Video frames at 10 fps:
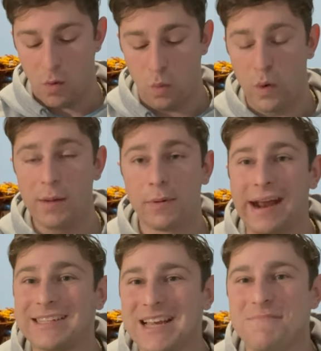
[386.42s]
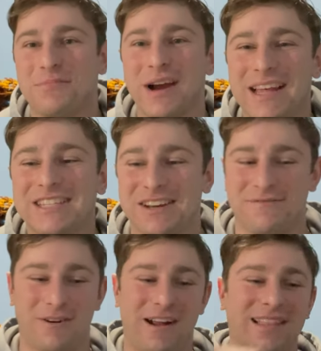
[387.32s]
Webricks bridge
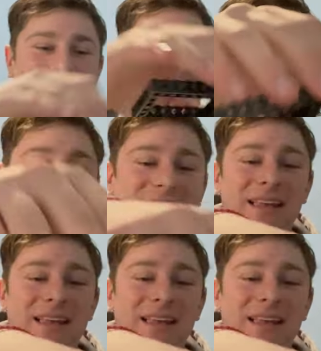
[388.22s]
for our LEGO City.